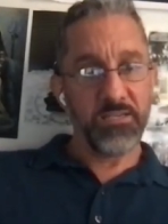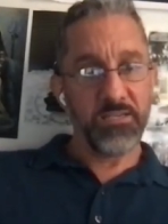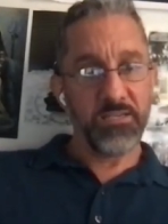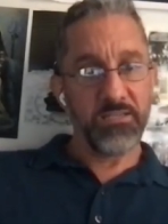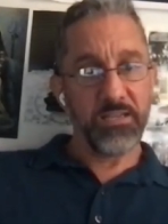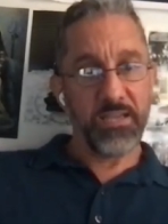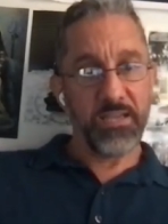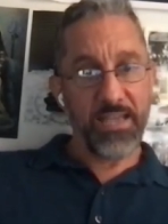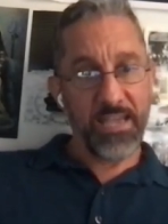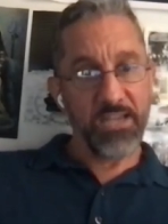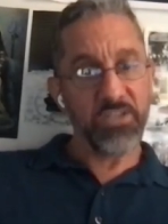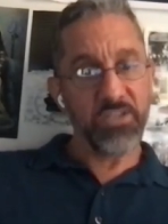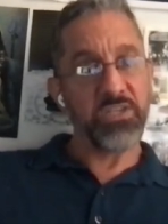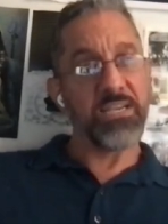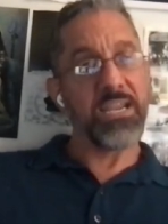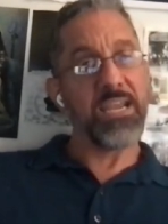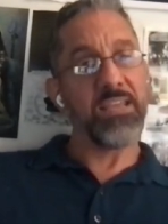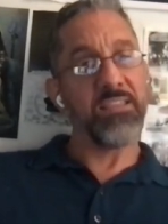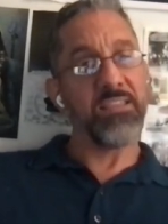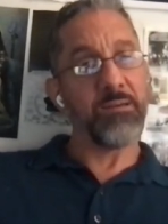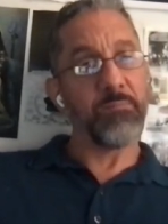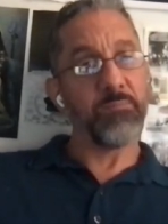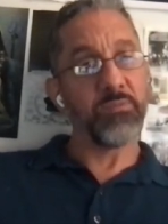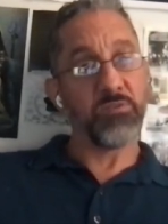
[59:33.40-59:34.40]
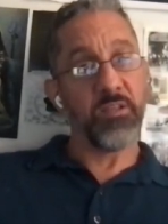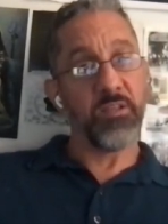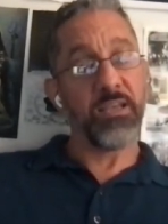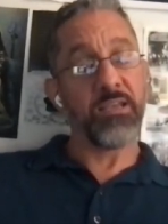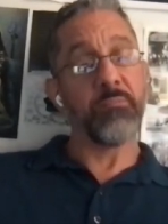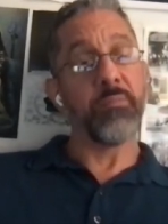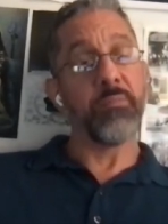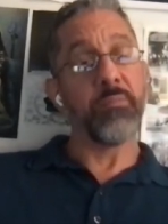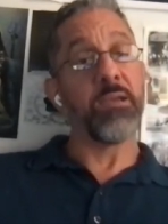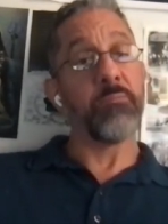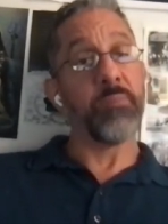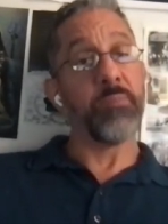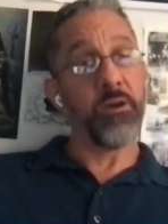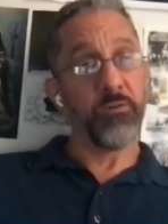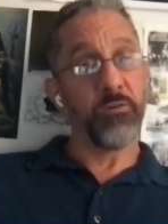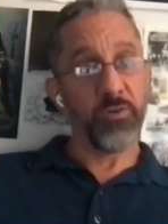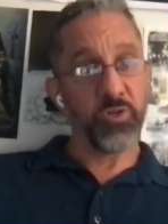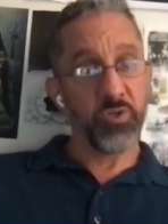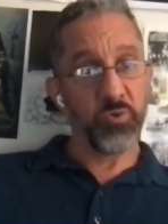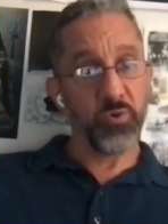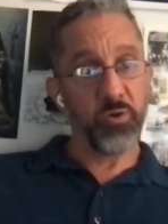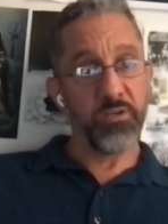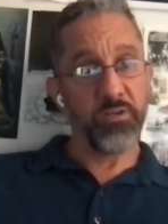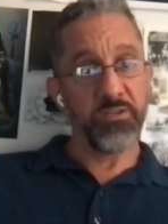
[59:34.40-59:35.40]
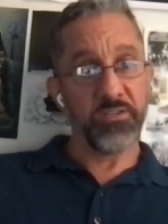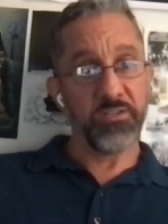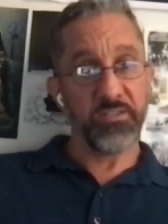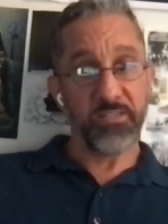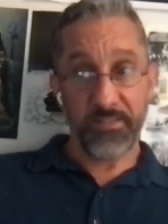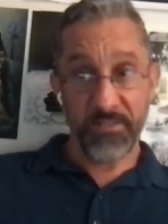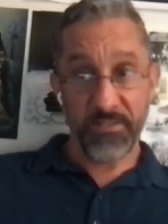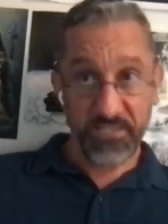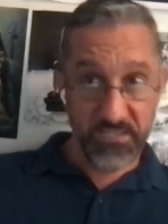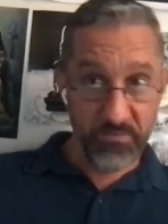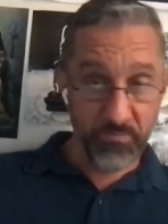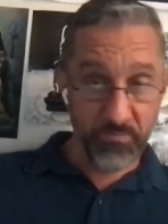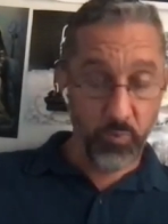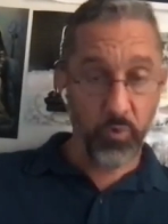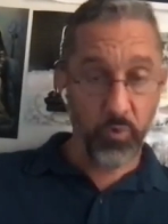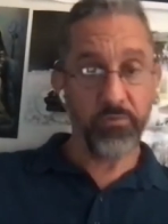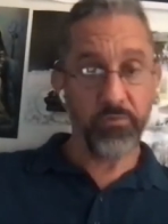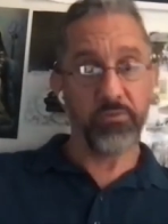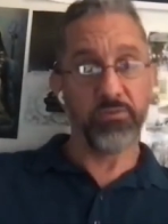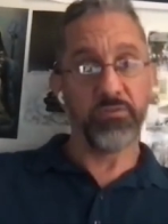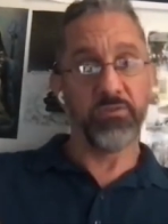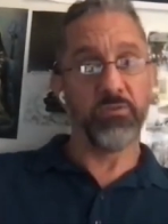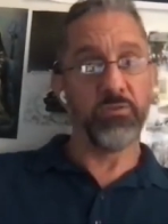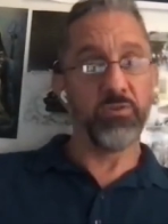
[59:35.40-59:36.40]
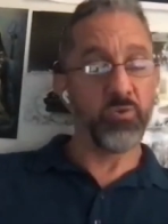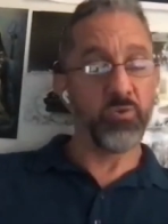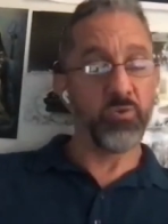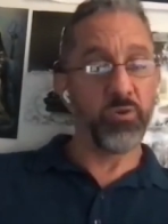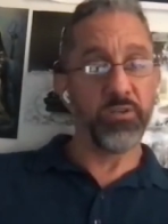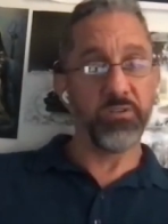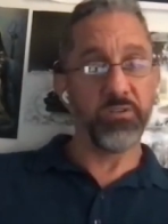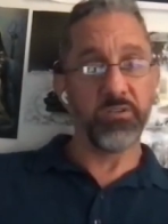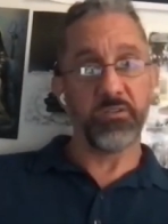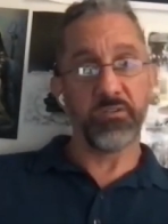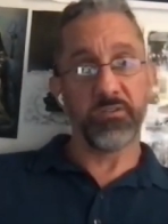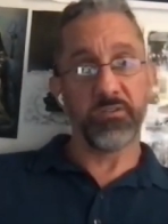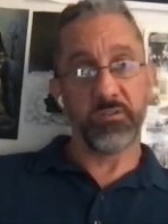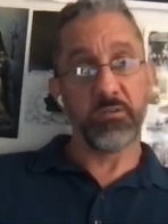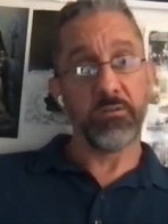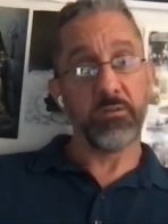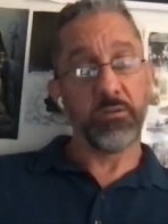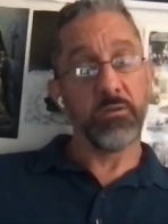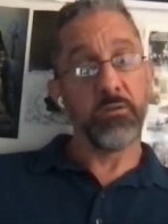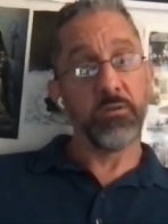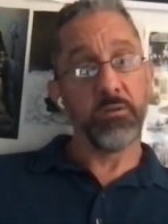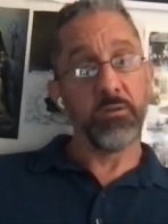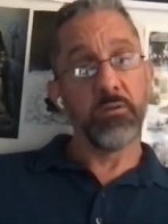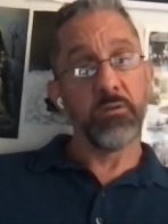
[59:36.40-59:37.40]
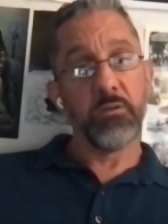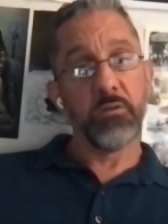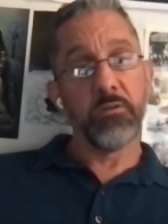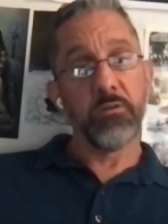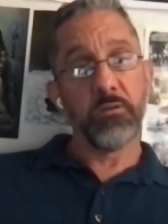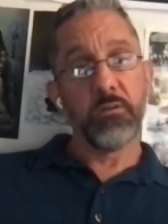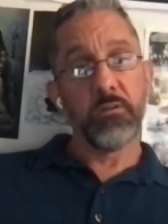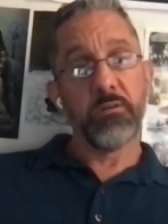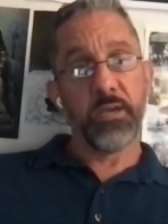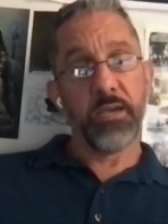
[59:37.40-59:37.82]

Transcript: is to educate them so they can make better choices and then support those new choices. Mm-hmm.